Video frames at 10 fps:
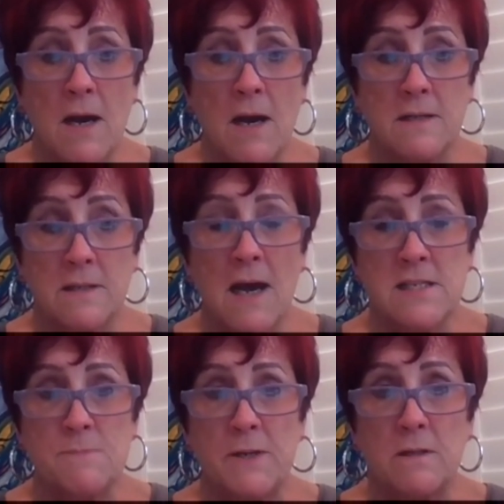
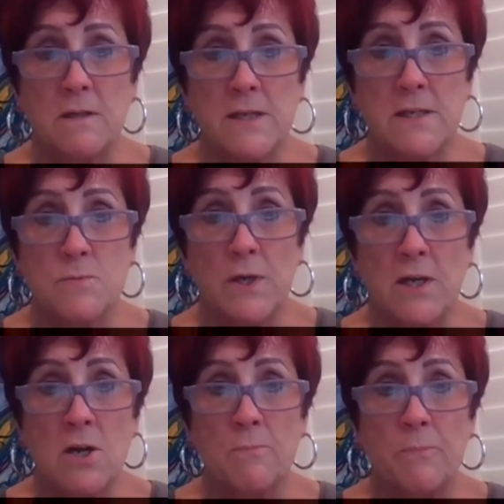hospital is one
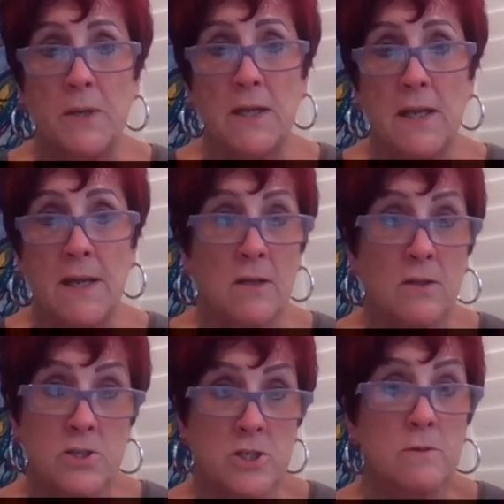company and
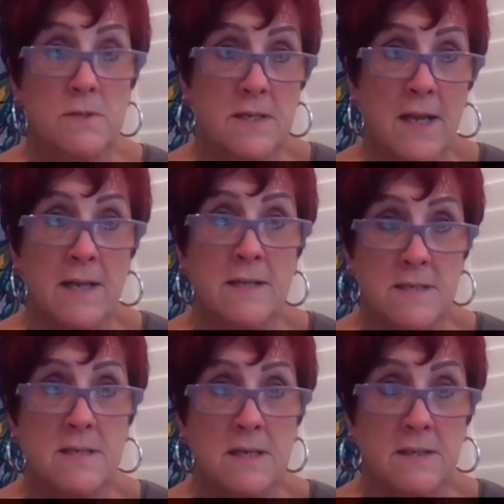LSU is an
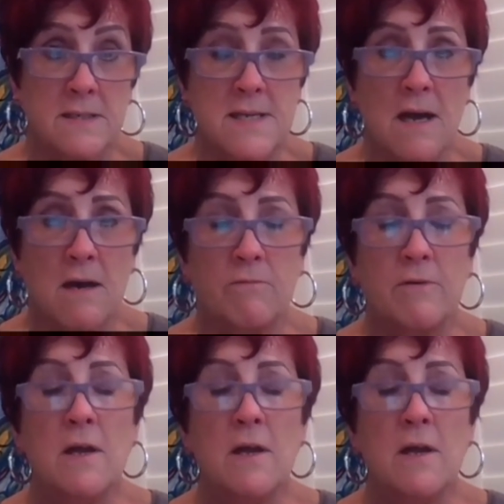entity in itself.